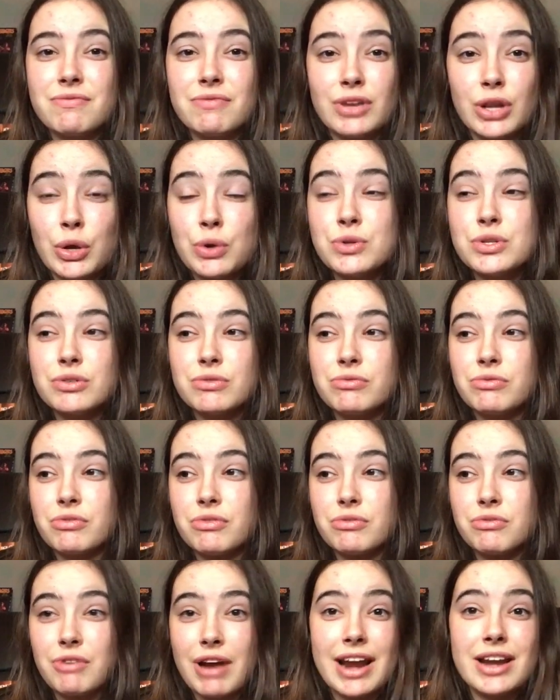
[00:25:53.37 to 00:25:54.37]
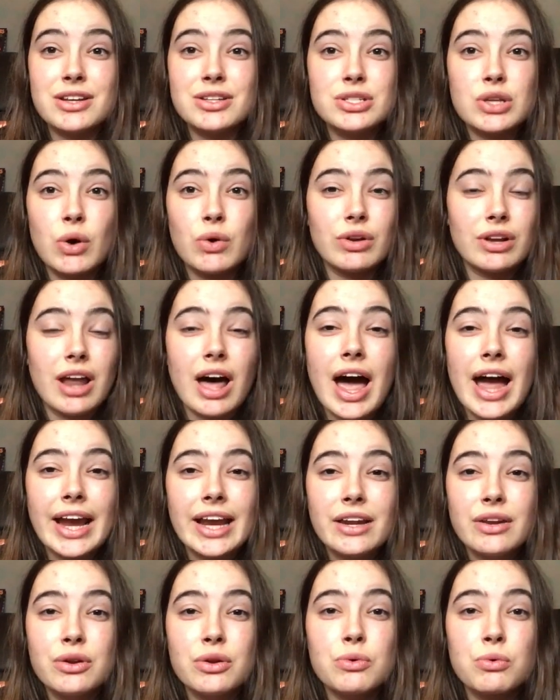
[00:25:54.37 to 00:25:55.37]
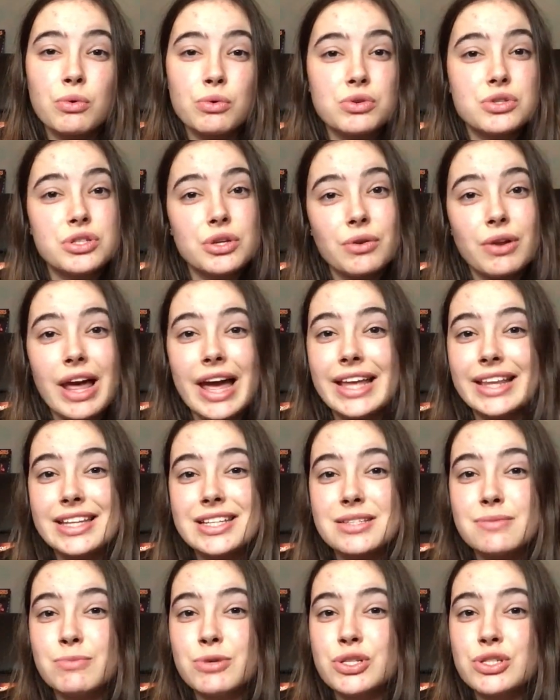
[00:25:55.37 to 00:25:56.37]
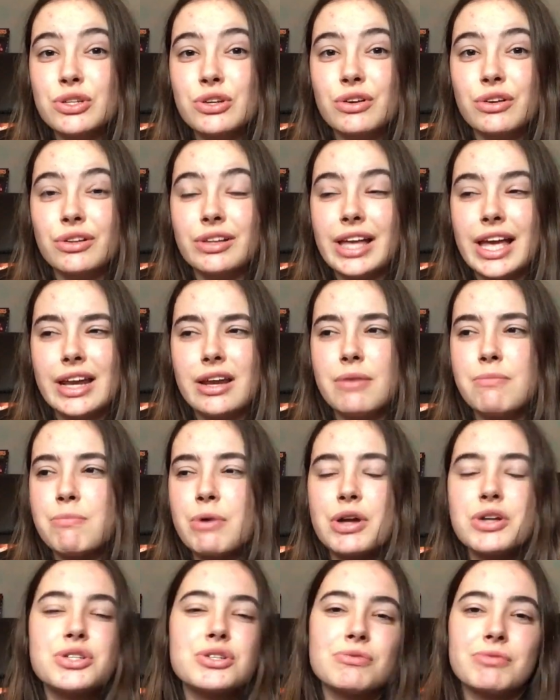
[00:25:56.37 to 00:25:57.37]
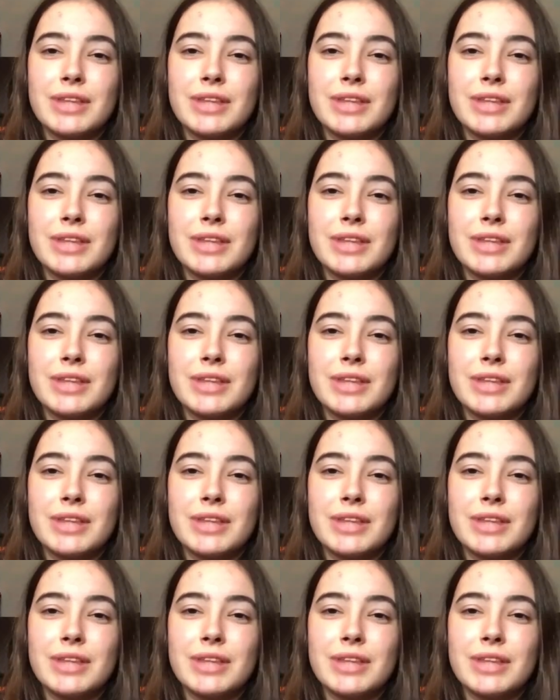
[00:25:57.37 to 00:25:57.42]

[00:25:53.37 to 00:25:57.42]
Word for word: loads of friends online who also like this musical and a bunch